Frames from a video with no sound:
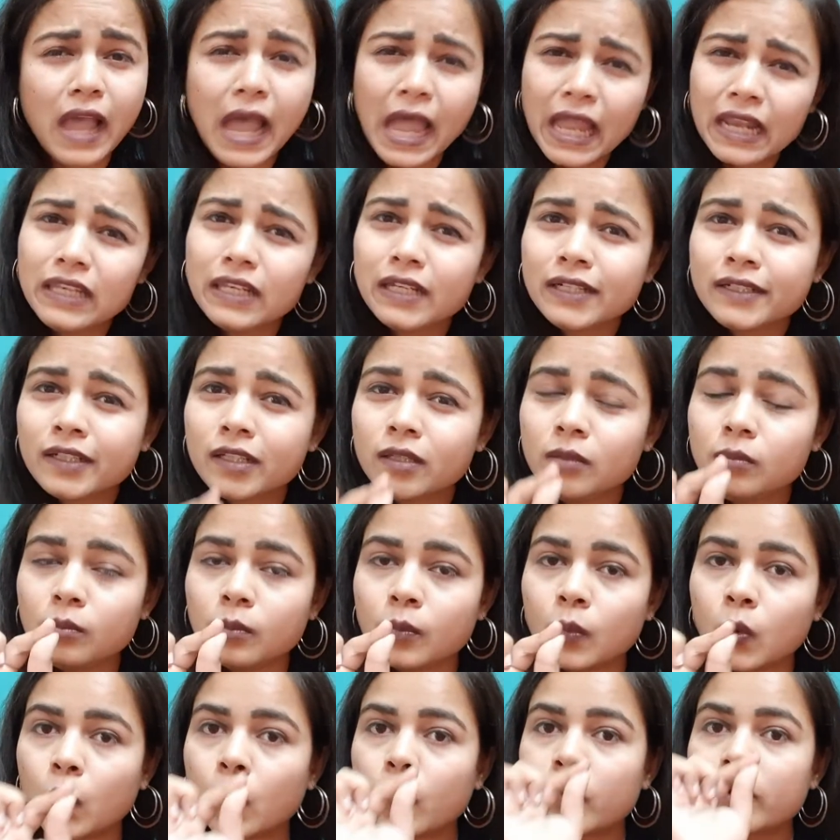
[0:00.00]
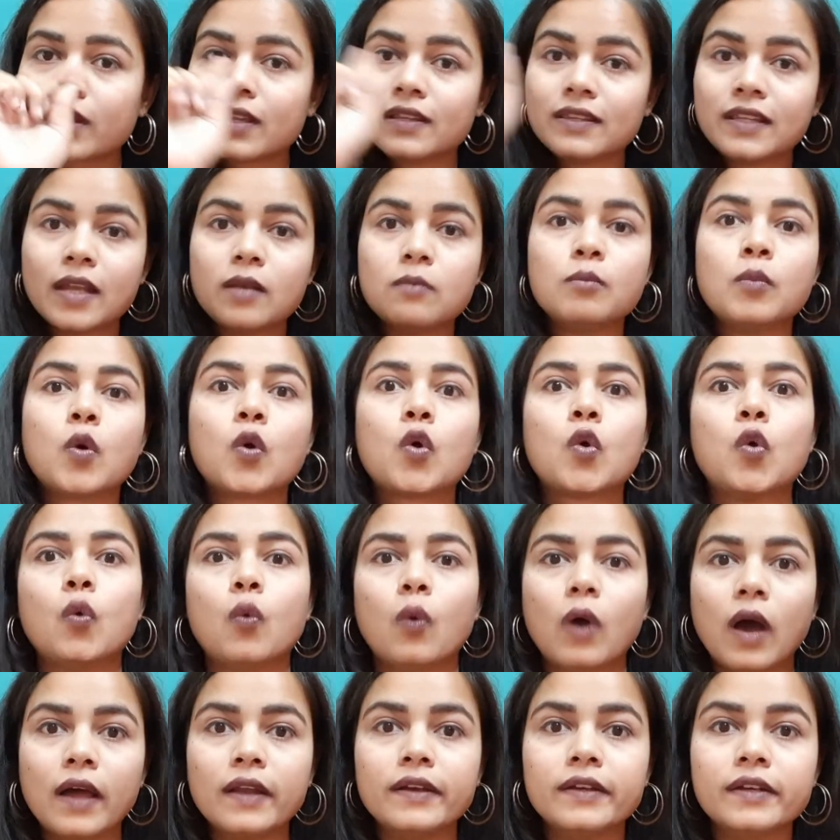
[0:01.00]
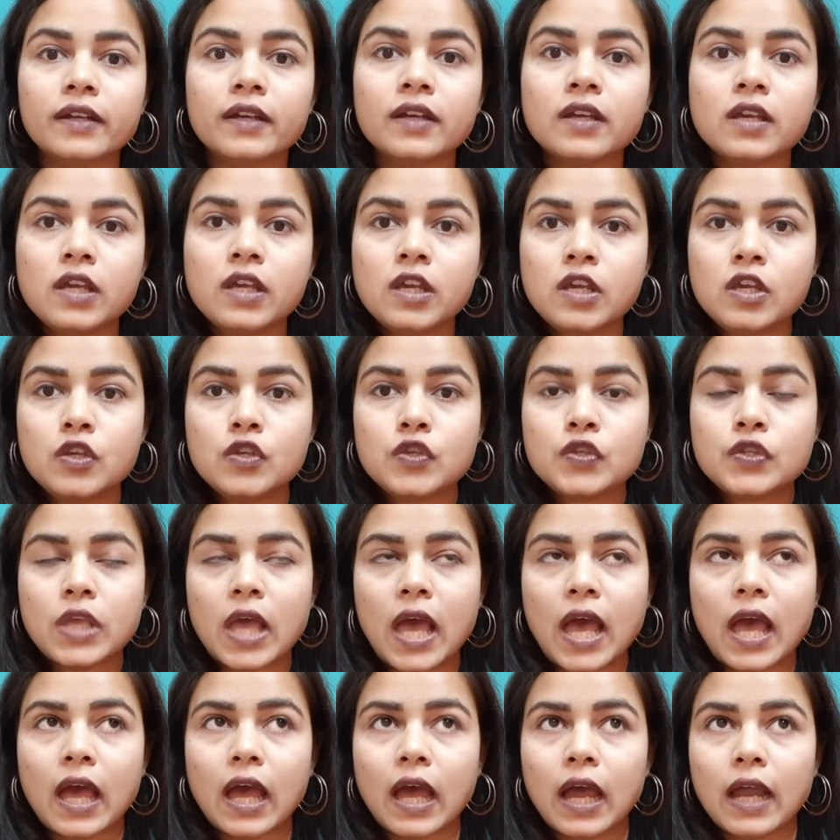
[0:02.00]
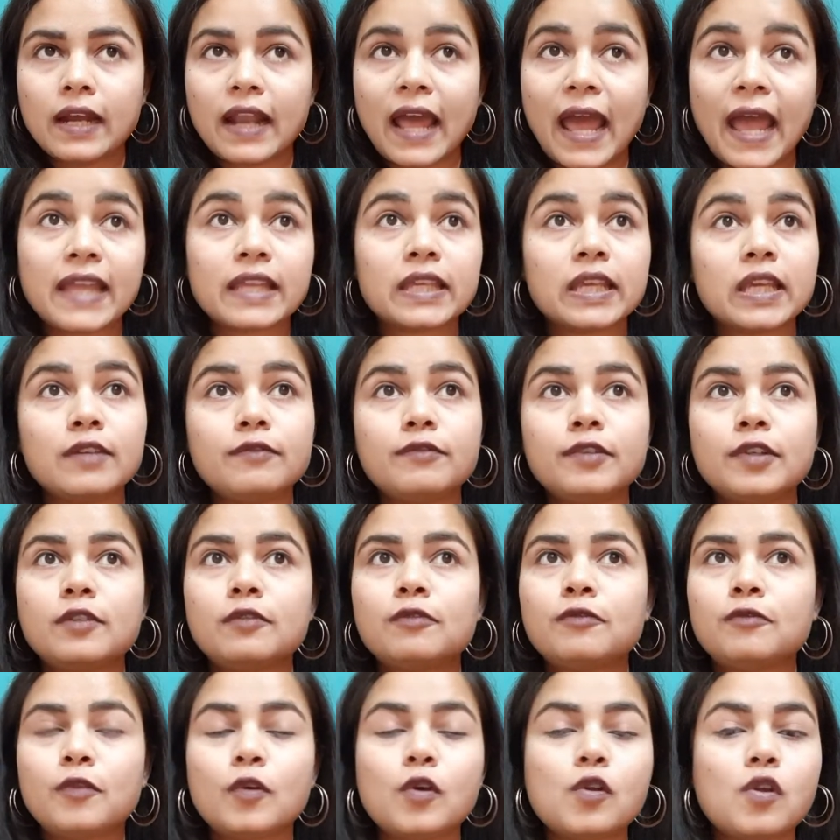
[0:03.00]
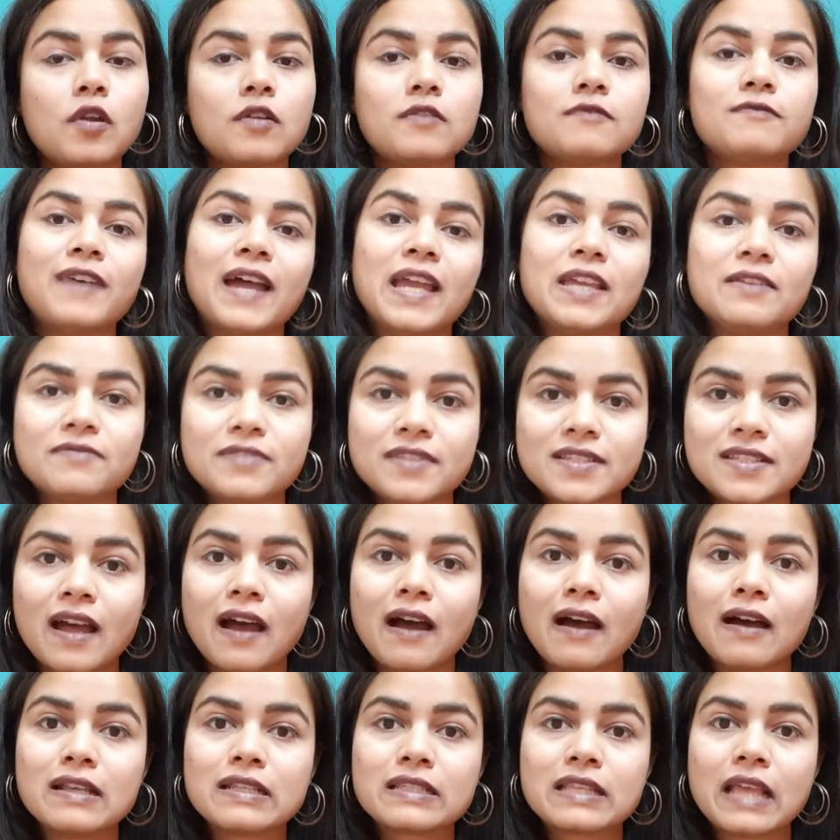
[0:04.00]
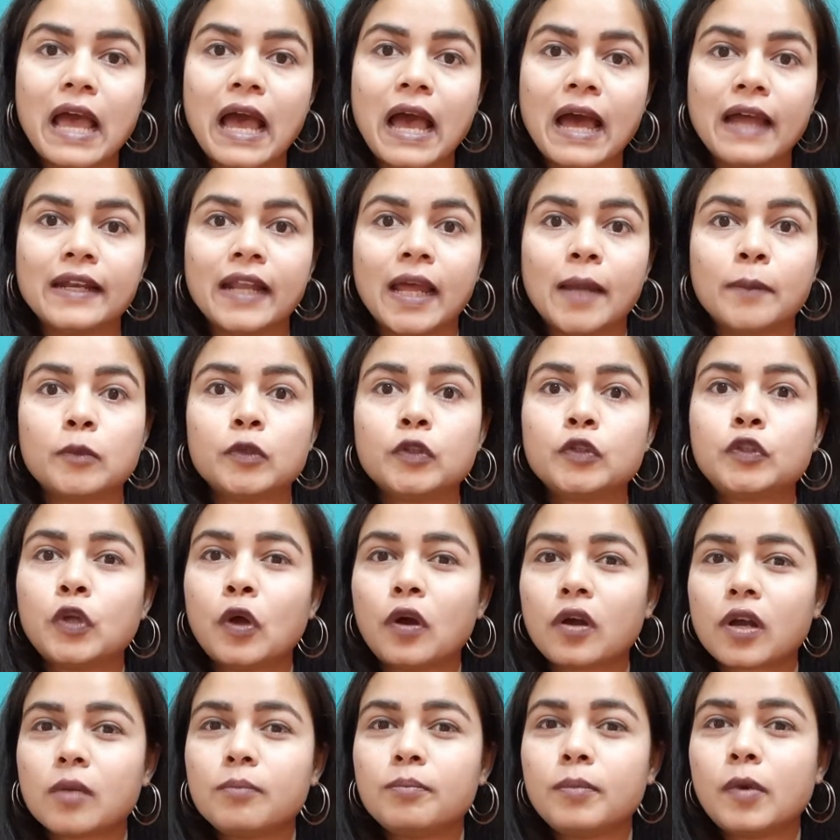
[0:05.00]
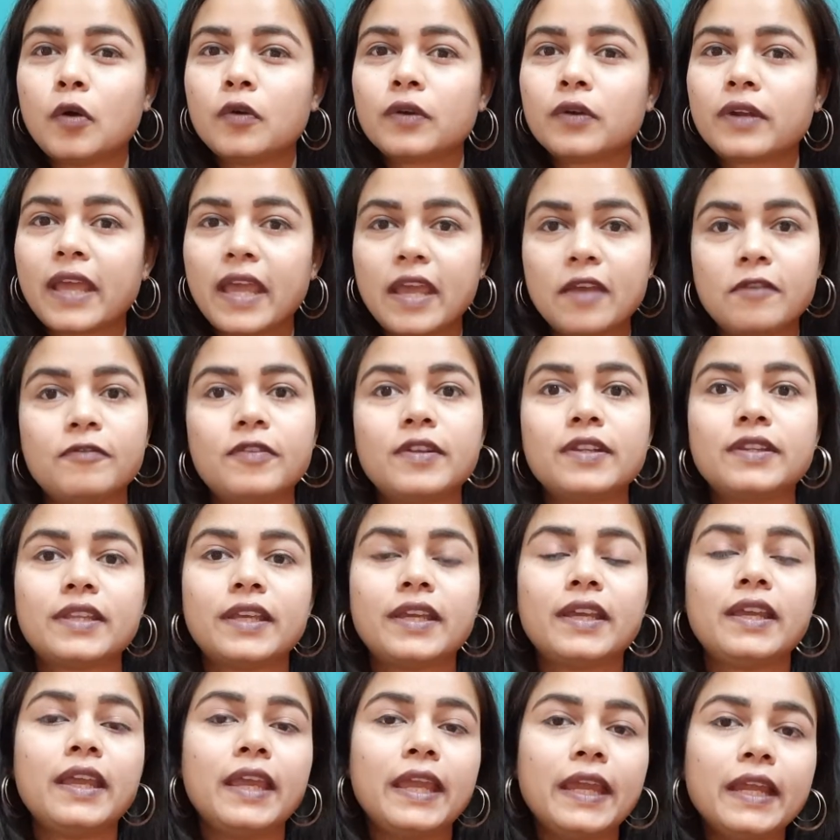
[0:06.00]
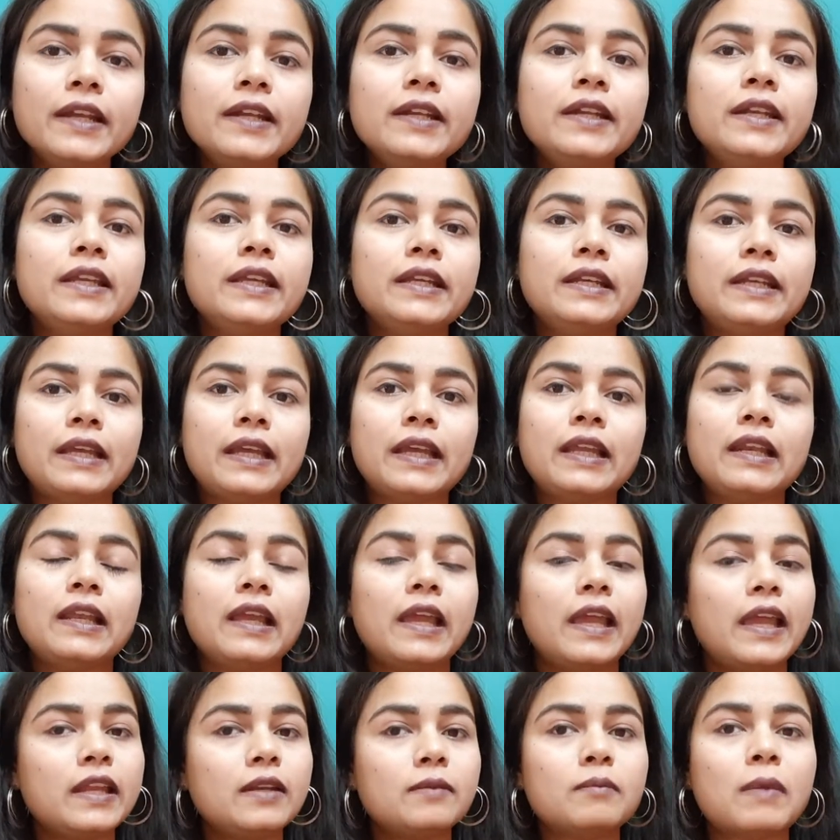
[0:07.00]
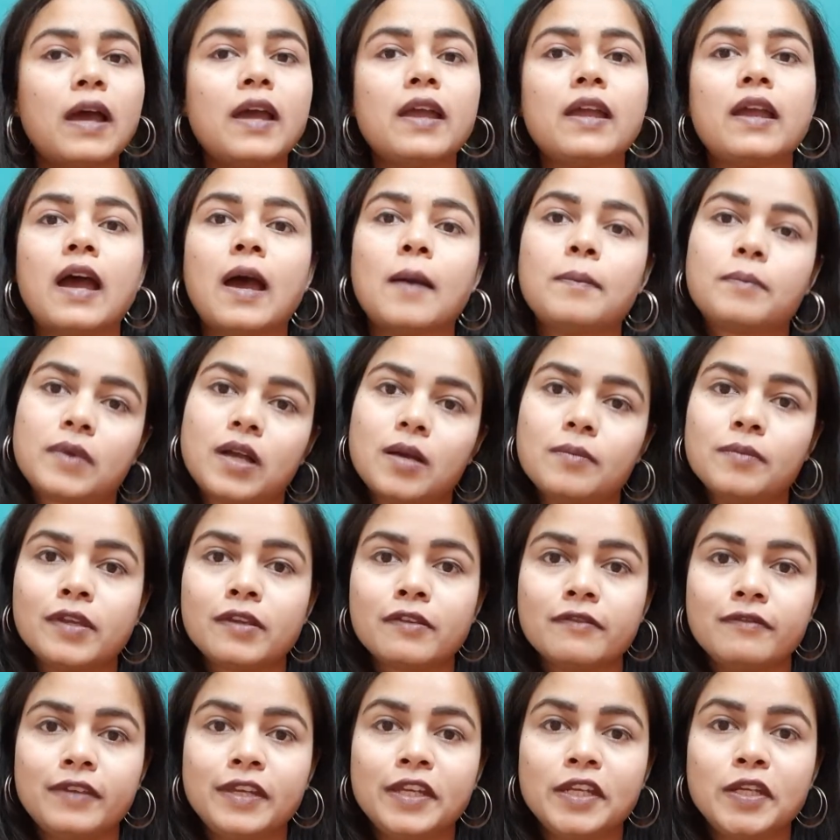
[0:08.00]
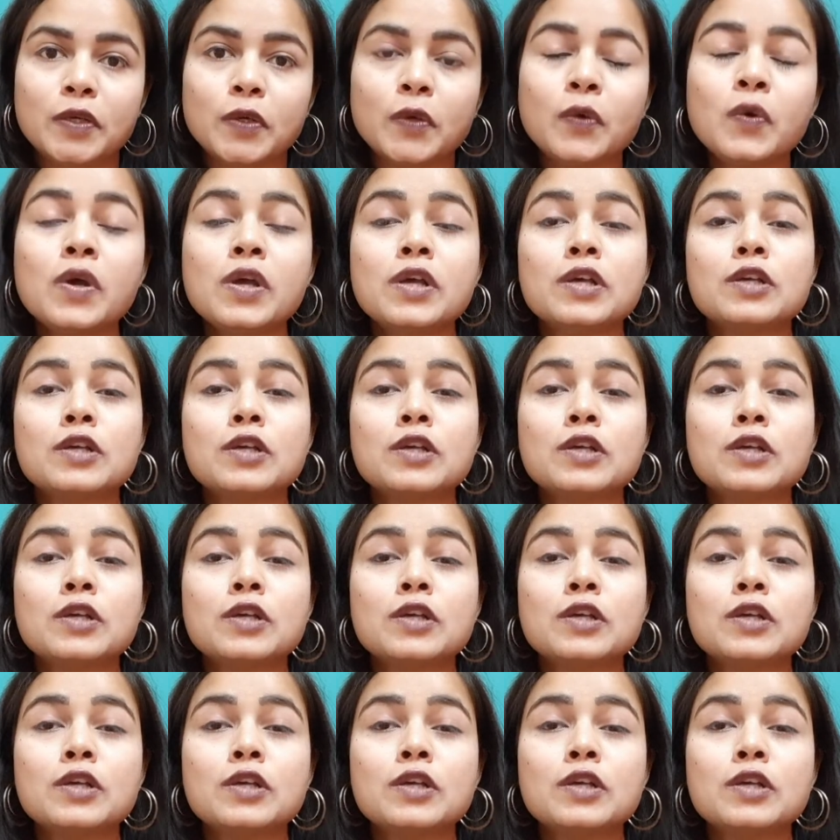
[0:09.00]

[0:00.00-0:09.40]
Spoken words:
a little more than book one, and I gave it full on 5 stars, and I'm going to talk about everything in detail in my upcoming video.